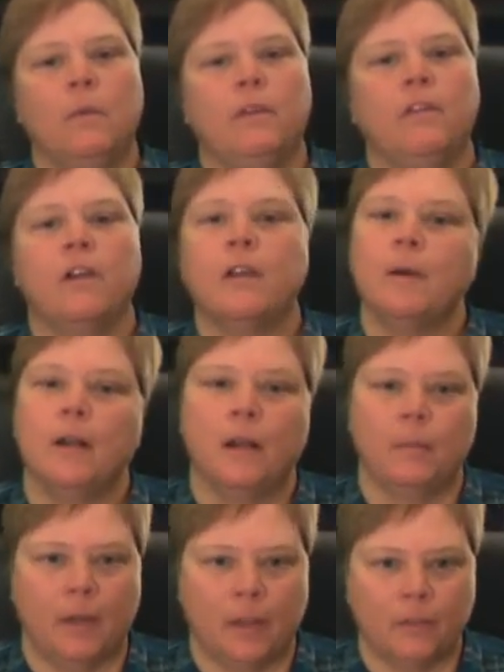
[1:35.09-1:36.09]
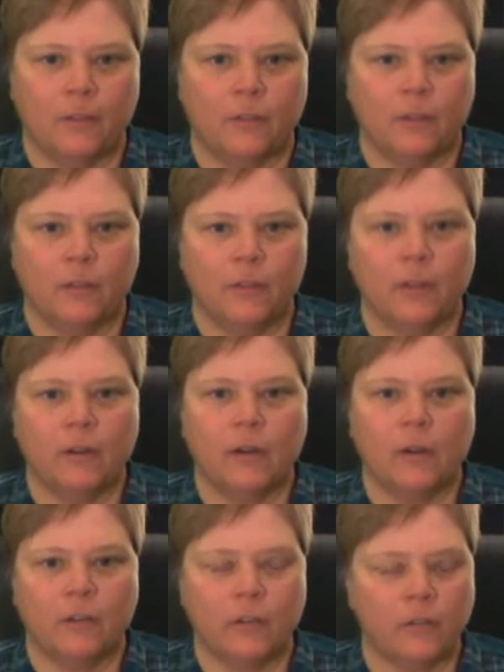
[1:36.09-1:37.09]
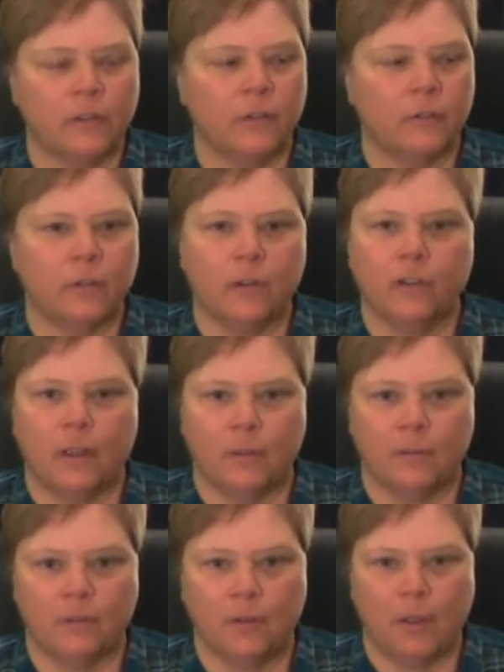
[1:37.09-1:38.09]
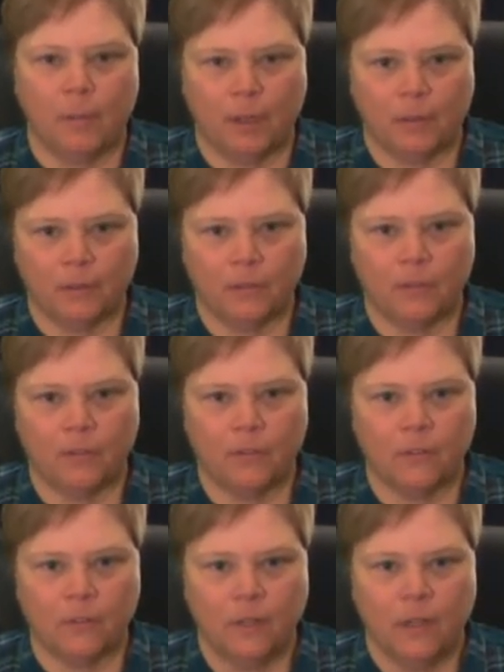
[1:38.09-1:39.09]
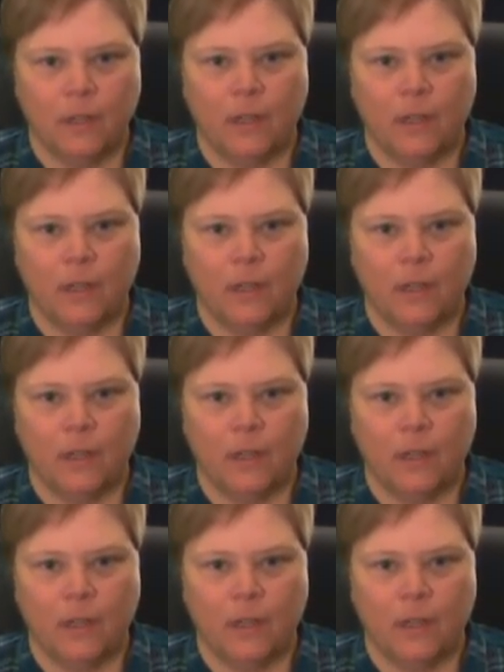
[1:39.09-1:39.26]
When we talk about hypotheses, there are several different types of hypothesis,